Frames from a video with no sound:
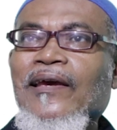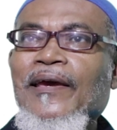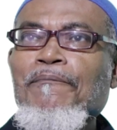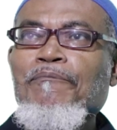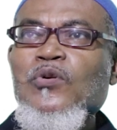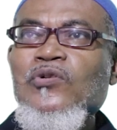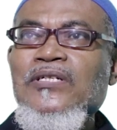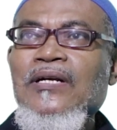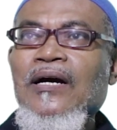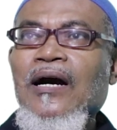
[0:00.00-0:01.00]
an
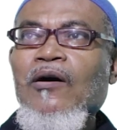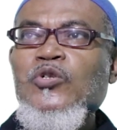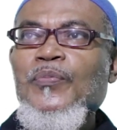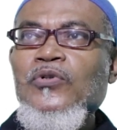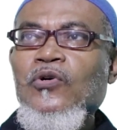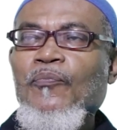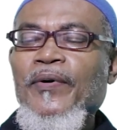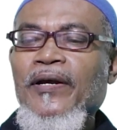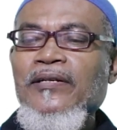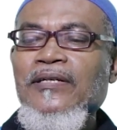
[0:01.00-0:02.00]
input-output
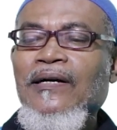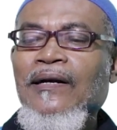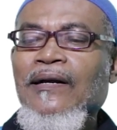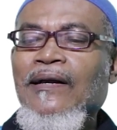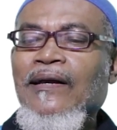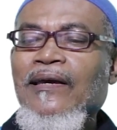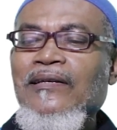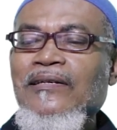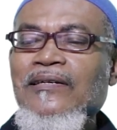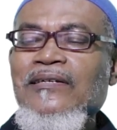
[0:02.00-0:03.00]
operator,
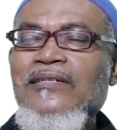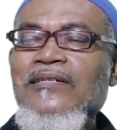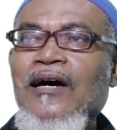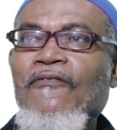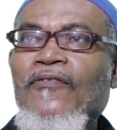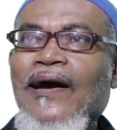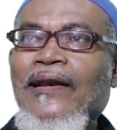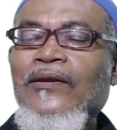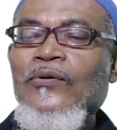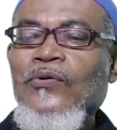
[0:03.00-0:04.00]
it is a
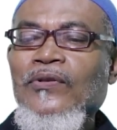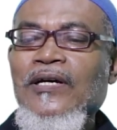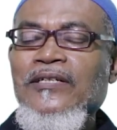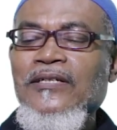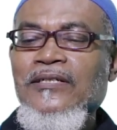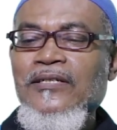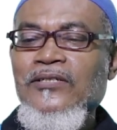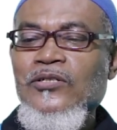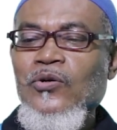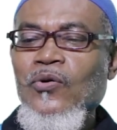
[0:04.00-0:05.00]
value that it
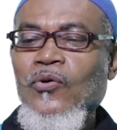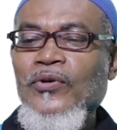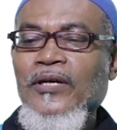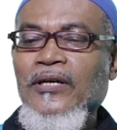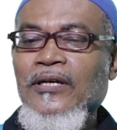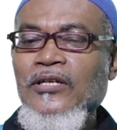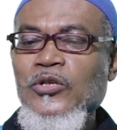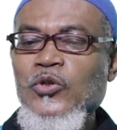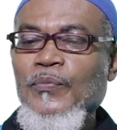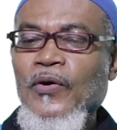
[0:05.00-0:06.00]
is stored
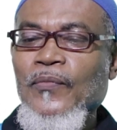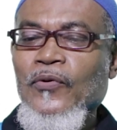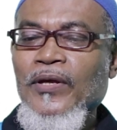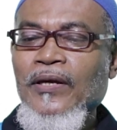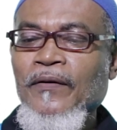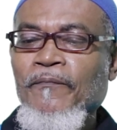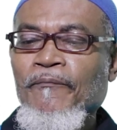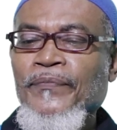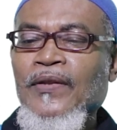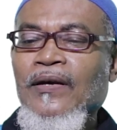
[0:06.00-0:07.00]
into memory.
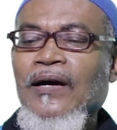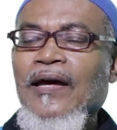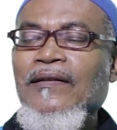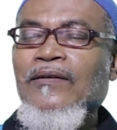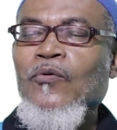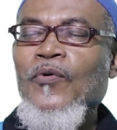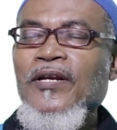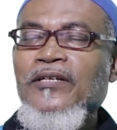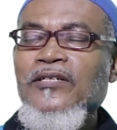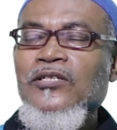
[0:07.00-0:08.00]
And
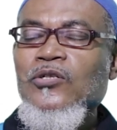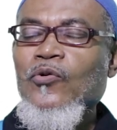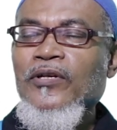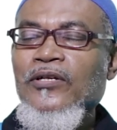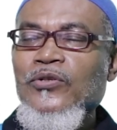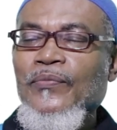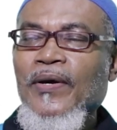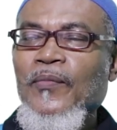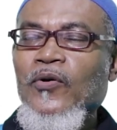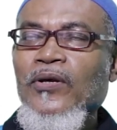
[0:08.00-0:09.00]
when it is stored
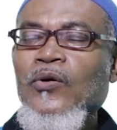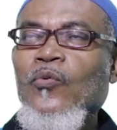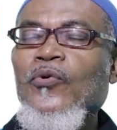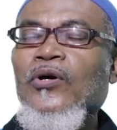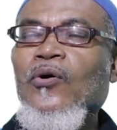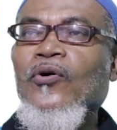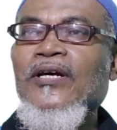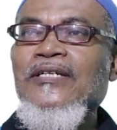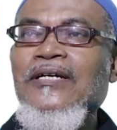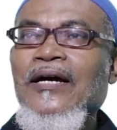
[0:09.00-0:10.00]
into memory, we
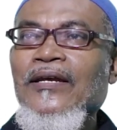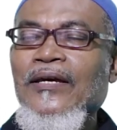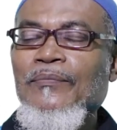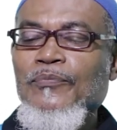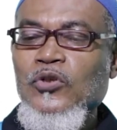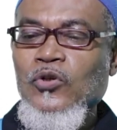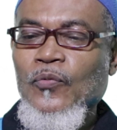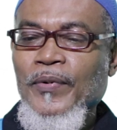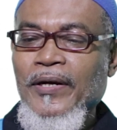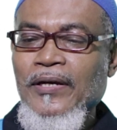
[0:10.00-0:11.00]
call it an
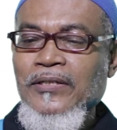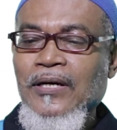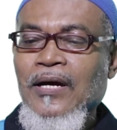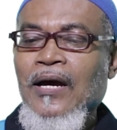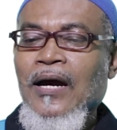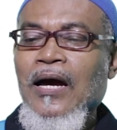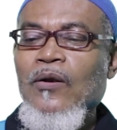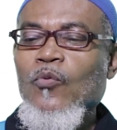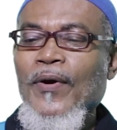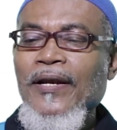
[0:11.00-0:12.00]
input operator.
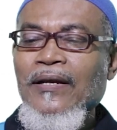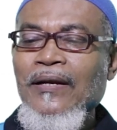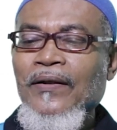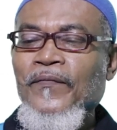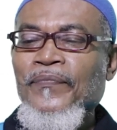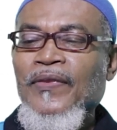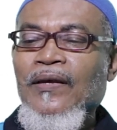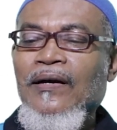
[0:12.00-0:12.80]
And when